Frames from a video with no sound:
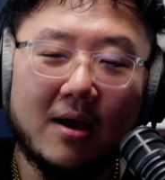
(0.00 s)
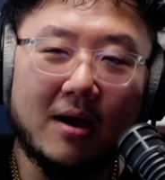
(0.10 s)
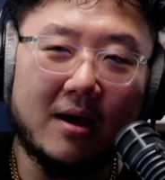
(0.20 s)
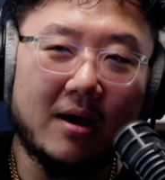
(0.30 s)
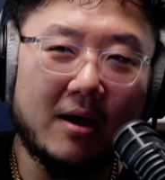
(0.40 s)

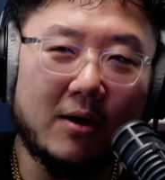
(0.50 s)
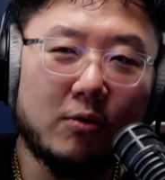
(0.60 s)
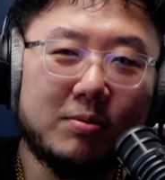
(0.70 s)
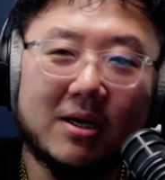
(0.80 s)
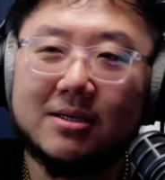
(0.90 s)

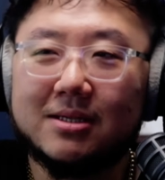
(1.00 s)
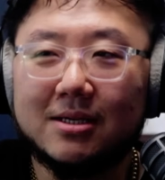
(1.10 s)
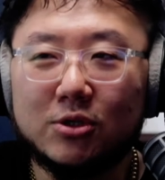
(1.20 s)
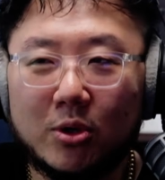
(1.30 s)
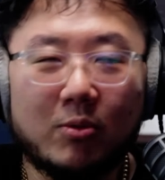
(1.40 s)
Hope you guys
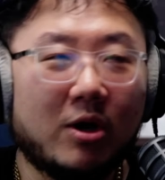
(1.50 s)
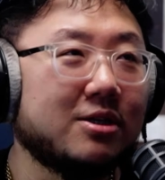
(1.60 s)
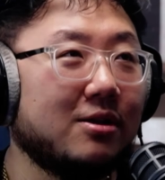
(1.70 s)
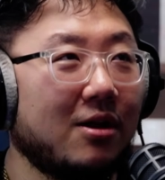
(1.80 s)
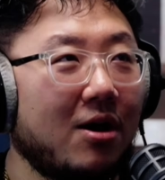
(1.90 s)
enjoyed
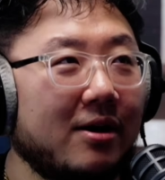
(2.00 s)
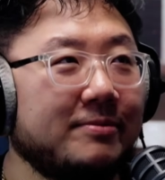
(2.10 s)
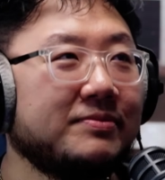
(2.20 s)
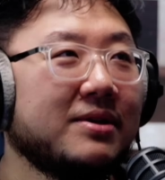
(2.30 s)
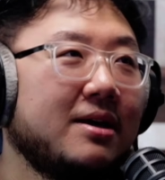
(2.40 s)
watching
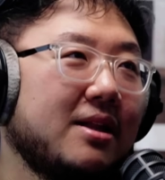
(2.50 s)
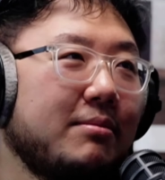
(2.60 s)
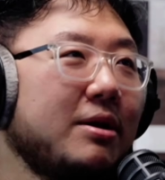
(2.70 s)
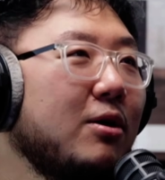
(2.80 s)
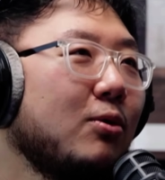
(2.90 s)
along.
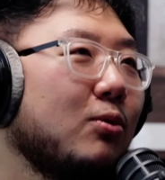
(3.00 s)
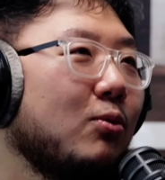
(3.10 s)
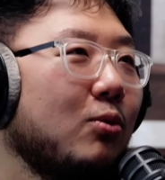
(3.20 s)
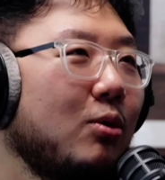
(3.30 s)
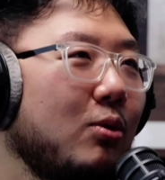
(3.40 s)
Let me
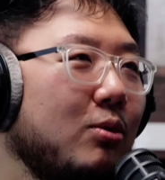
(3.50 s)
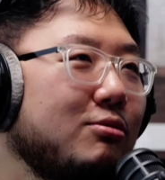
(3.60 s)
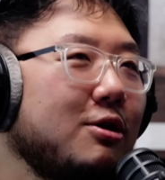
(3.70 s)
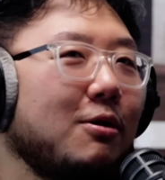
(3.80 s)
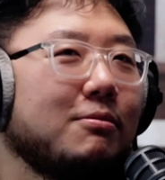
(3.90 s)
know,
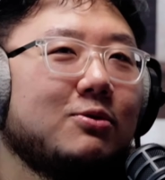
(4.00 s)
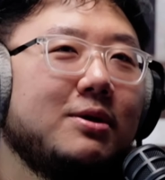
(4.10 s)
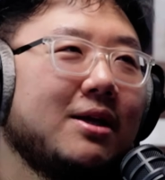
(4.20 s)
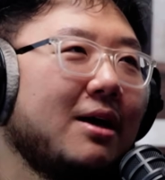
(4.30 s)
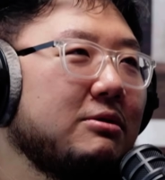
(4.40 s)
you know,
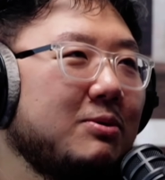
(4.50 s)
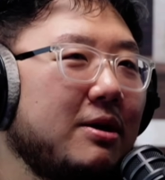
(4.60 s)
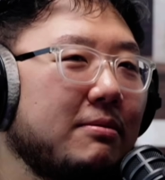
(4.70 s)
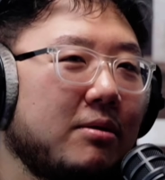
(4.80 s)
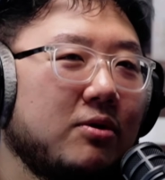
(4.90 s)
between How Sweet
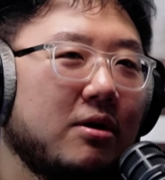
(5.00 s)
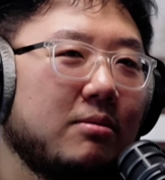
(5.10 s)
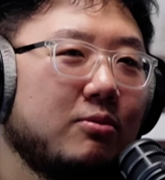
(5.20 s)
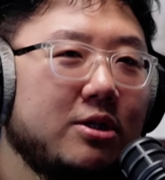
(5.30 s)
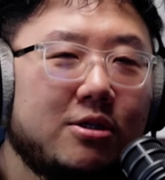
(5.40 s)
and
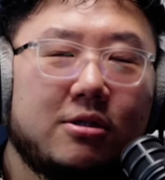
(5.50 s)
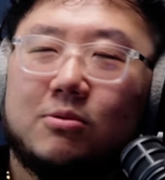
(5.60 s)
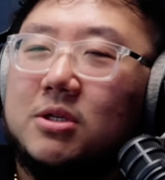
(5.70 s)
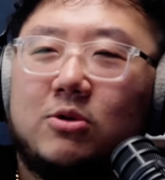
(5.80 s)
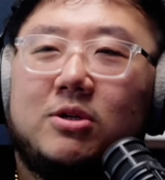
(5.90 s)
Bubblegum, which
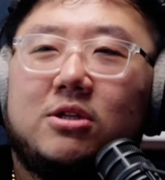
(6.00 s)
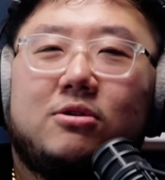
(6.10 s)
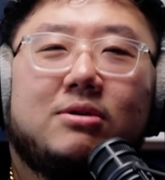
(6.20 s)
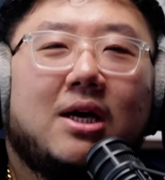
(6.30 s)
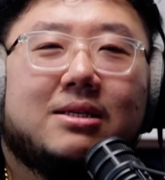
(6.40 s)
one do
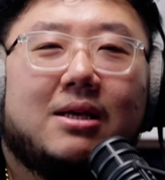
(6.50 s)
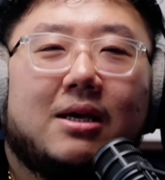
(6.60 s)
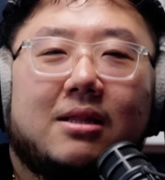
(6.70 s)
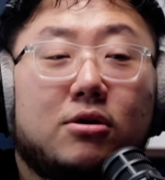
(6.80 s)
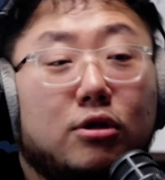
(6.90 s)
you guys
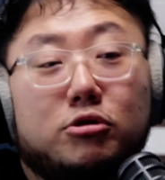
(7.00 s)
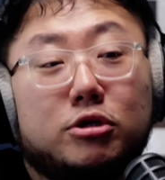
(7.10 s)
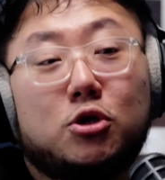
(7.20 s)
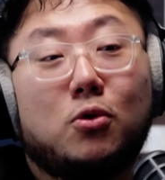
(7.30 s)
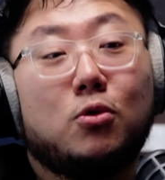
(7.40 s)
like?
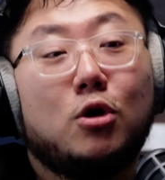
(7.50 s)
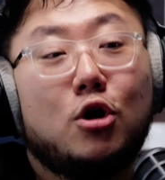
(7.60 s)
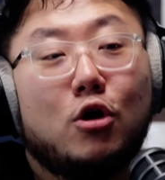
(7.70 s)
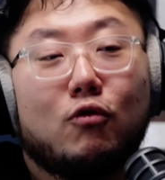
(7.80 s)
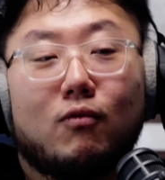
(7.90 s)
There's no
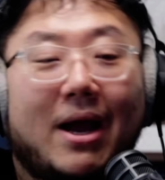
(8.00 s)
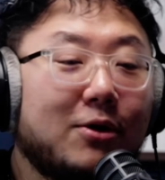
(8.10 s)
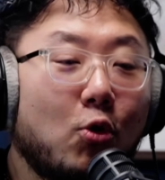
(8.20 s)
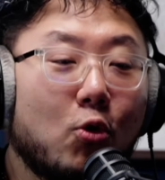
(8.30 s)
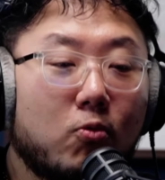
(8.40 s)

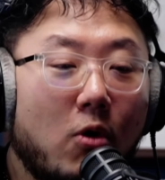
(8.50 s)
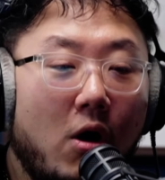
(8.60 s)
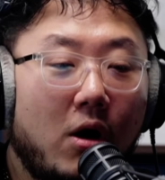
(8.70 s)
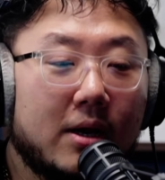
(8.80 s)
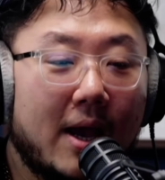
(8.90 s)
right or
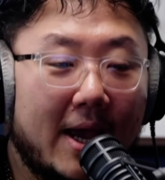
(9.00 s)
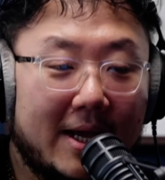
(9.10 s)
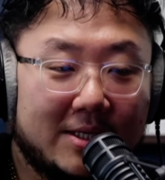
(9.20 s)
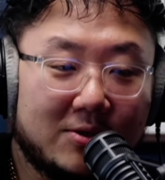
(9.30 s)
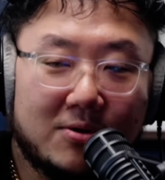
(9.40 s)
wrong
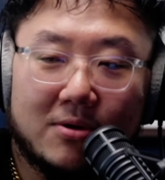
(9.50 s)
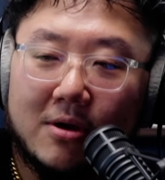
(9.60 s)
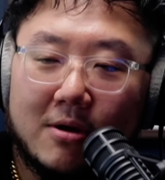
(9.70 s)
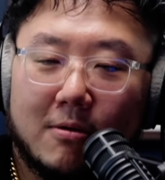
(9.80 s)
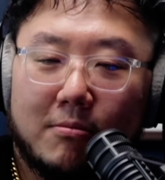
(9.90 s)
answer,
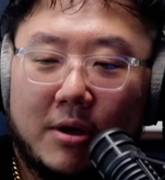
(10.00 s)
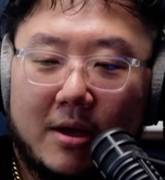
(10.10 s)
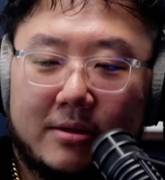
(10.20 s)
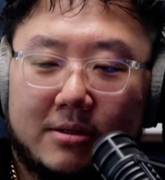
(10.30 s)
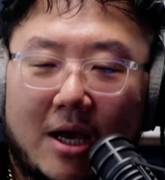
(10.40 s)

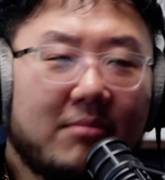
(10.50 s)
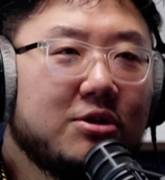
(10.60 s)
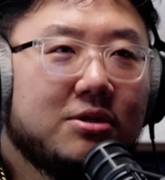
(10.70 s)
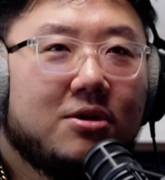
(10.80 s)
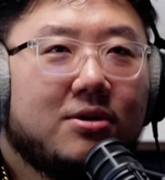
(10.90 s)
but I'm
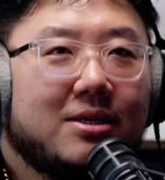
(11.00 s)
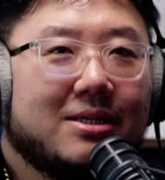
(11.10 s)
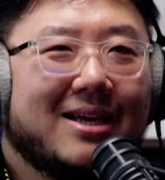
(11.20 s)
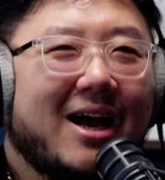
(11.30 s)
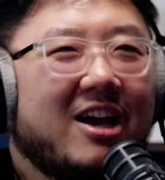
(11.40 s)
just
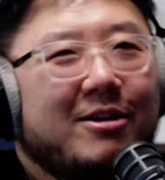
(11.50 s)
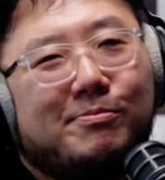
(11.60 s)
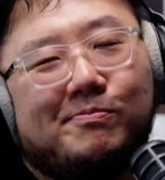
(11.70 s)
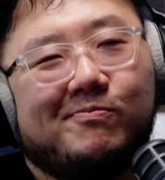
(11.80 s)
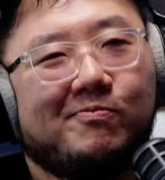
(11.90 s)
curious. I
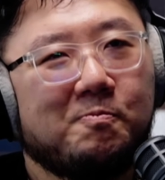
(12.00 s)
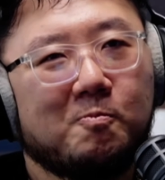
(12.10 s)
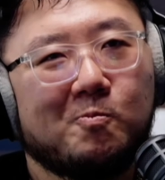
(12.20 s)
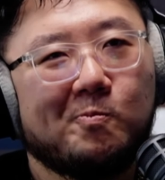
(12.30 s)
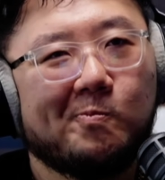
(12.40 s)

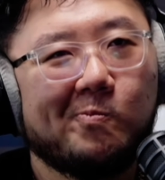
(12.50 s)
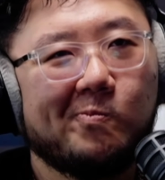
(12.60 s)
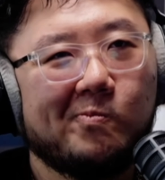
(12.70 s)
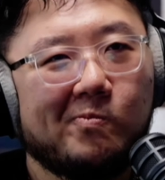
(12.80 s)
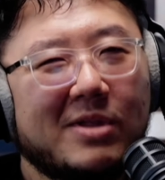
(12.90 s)

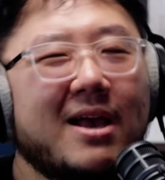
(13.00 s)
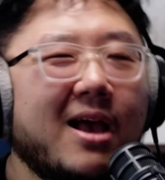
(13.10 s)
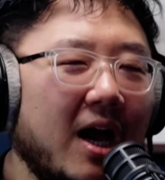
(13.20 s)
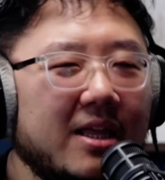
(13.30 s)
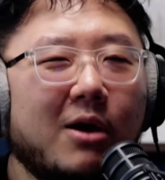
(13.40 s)

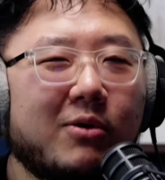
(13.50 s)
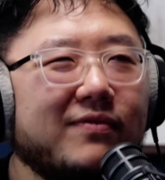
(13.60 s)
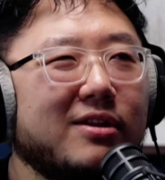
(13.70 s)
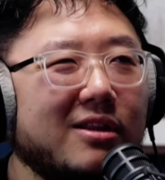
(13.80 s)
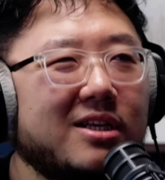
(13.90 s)
think I would
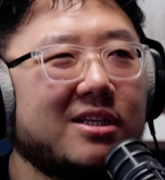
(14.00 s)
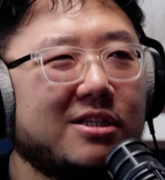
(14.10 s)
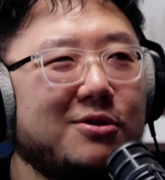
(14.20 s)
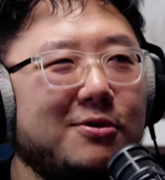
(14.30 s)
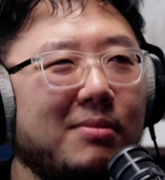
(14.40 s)
have to listen
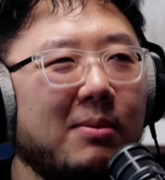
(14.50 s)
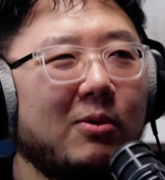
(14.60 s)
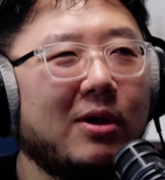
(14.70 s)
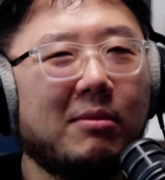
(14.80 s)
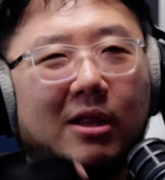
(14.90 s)
to
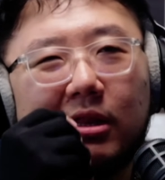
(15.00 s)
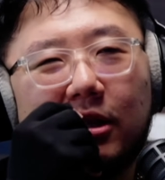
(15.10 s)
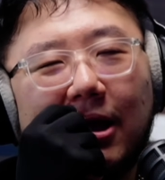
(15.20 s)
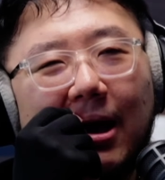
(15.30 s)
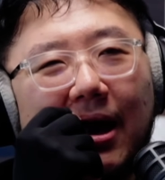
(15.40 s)
Bubblegum a
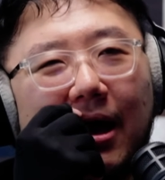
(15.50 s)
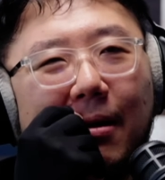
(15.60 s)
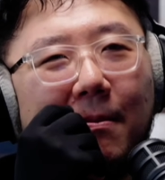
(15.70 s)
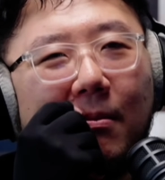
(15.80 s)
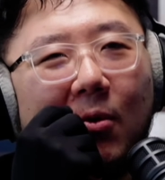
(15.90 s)

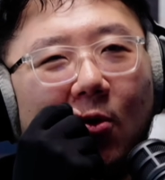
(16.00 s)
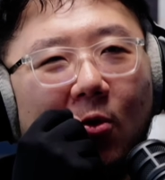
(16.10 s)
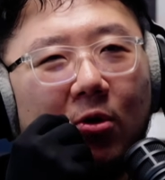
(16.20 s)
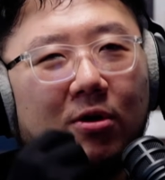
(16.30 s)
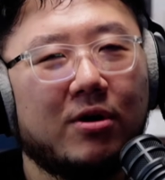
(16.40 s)
lot
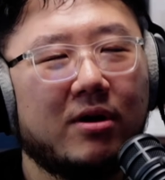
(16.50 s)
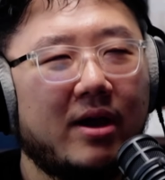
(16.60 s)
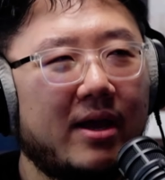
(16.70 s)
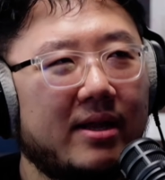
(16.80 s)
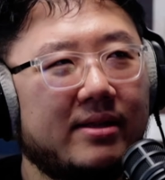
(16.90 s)
more,
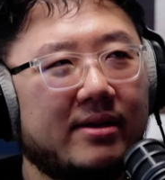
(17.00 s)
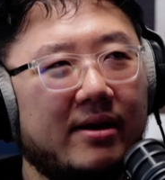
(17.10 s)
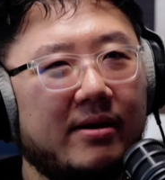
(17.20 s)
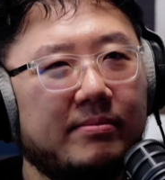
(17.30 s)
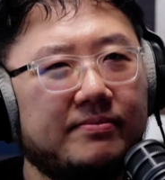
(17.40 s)
and
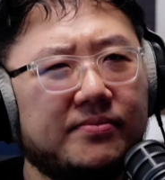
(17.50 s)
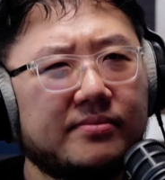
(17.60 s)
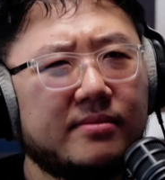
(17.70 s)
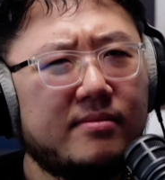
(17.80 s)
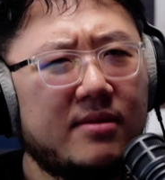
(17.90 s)

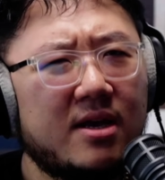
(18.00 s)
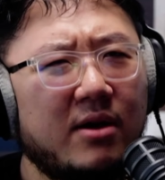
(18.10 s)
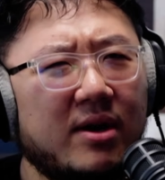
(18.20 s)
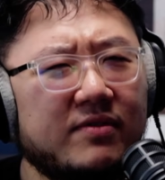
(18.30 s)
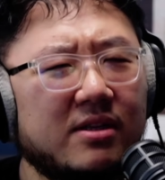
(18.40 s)
I
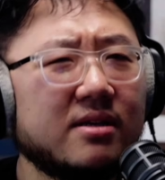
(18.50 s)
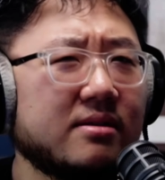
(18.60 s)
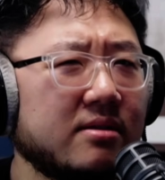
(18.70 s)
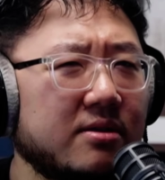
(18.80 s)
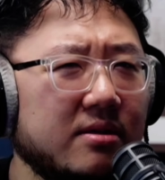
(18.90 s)
would have to
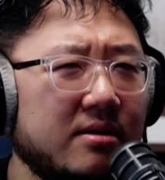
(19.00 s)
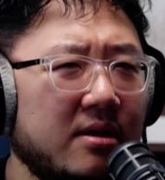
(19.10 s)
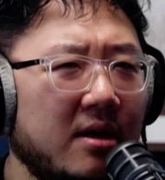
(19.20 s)
listen to